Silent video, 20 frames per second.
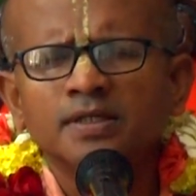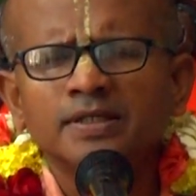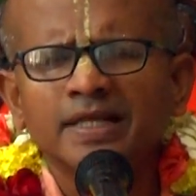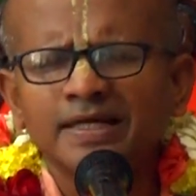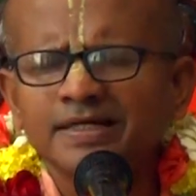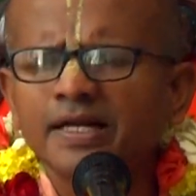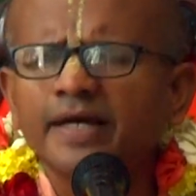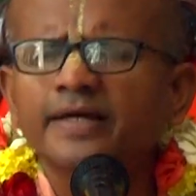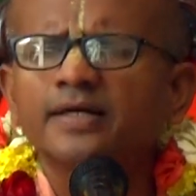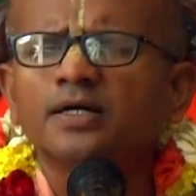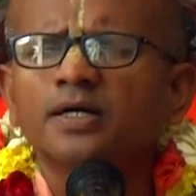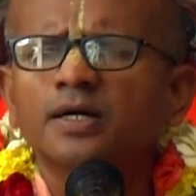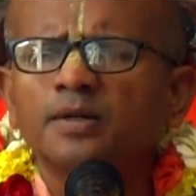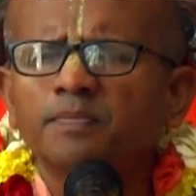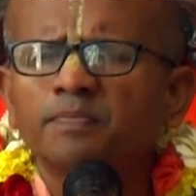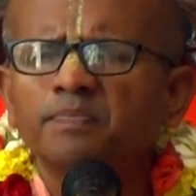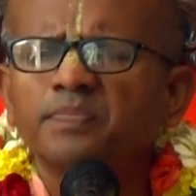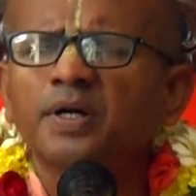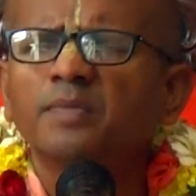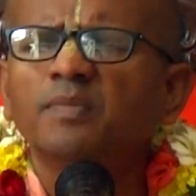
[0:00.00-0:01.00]
They're like uh,
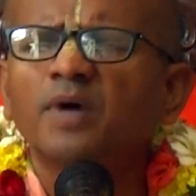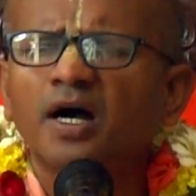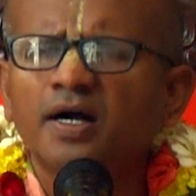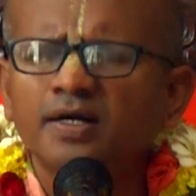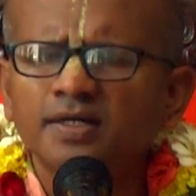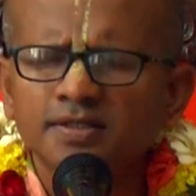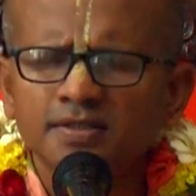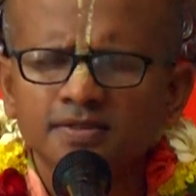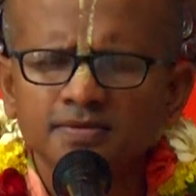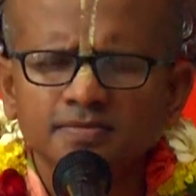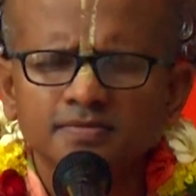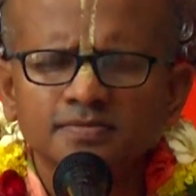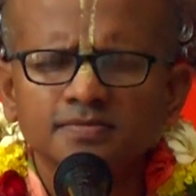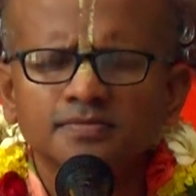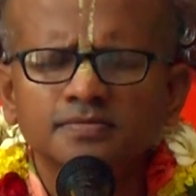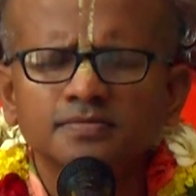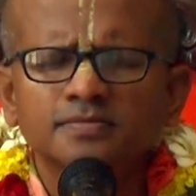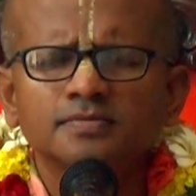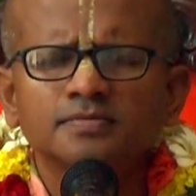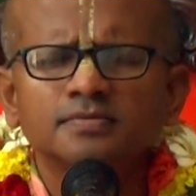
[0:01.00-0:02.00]
Pramana,
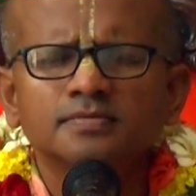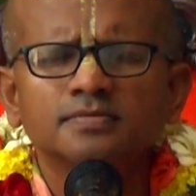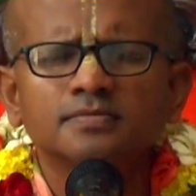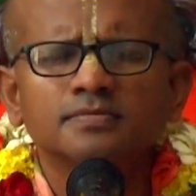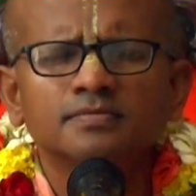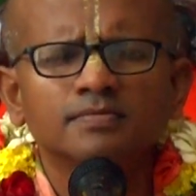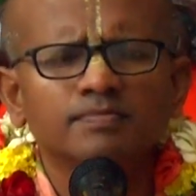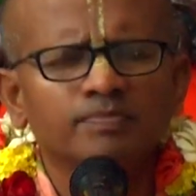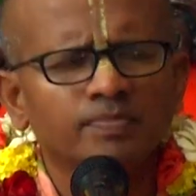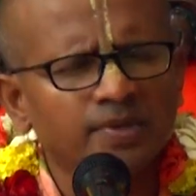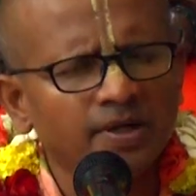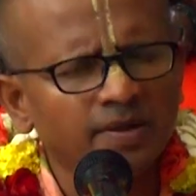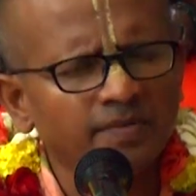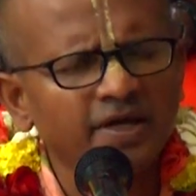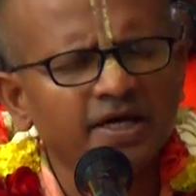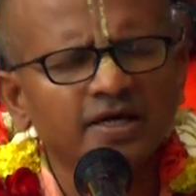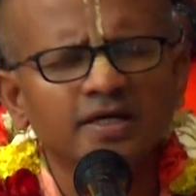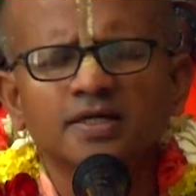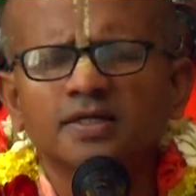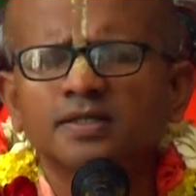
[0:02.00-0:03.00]

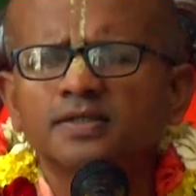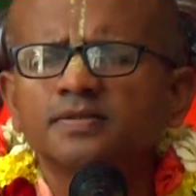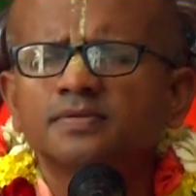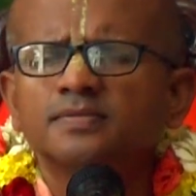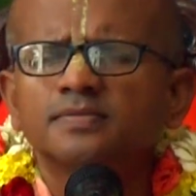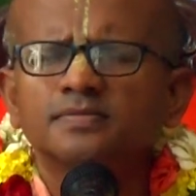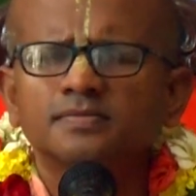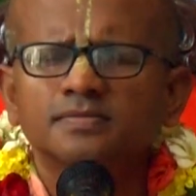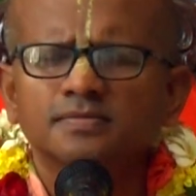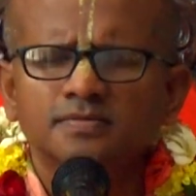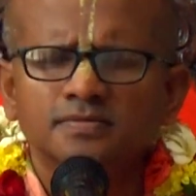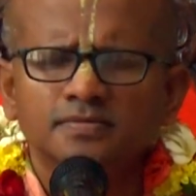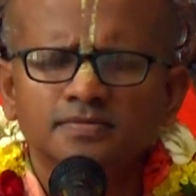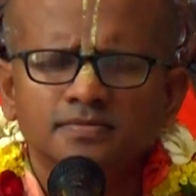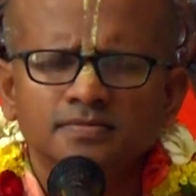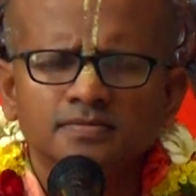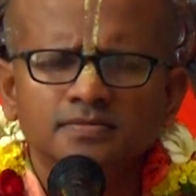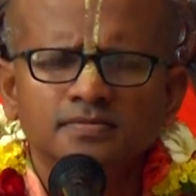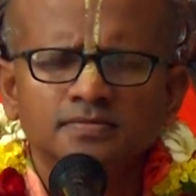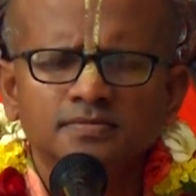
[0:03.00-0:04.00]
Prameya.
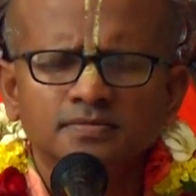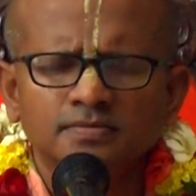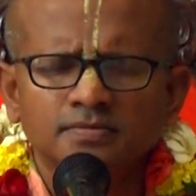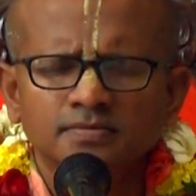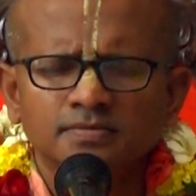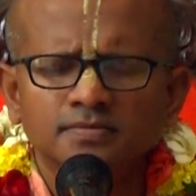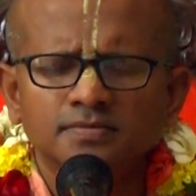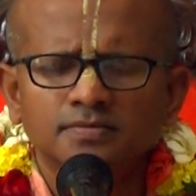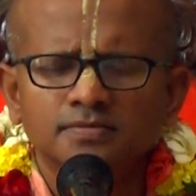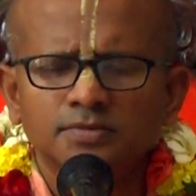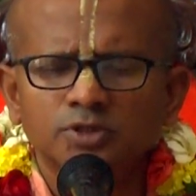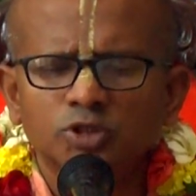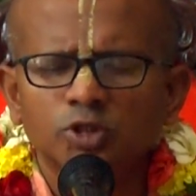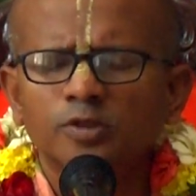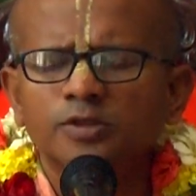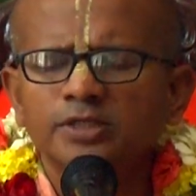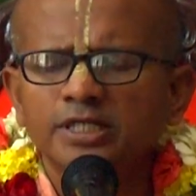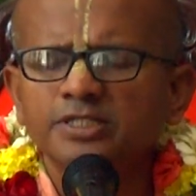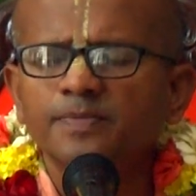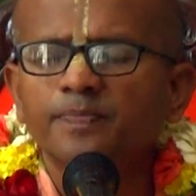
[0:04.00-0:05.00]
Mm.
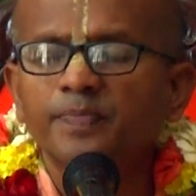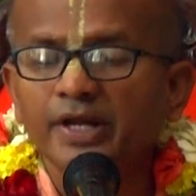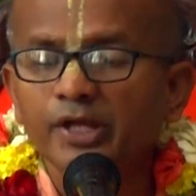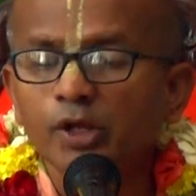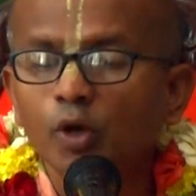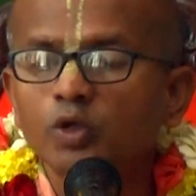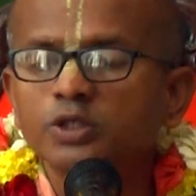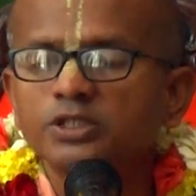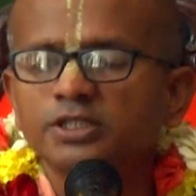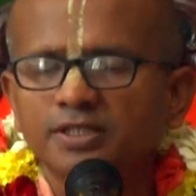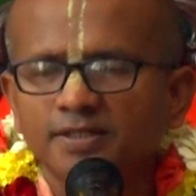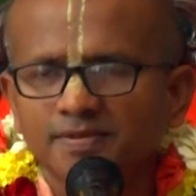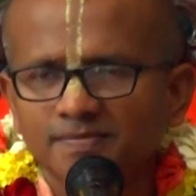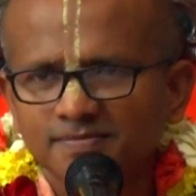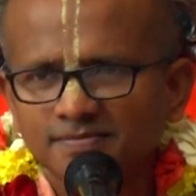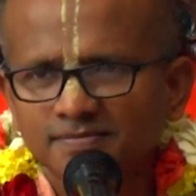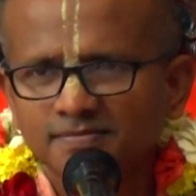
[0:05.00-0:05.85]
So there's a Prayojana.